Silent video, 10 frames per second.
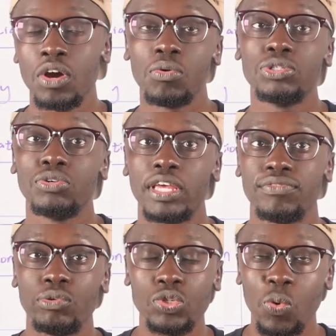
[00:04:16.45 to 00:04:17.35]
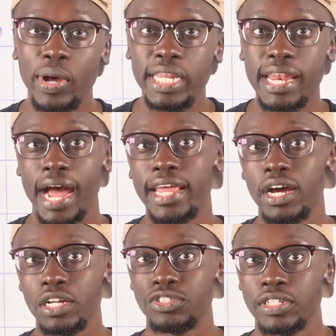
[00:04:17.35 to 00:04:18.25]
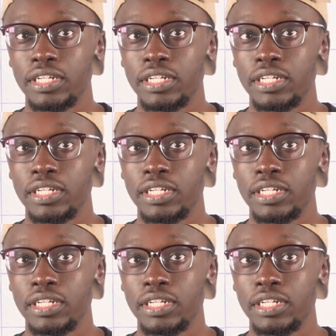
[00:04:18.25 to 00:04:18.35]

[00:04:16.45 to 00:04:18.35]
which will give you $2,900.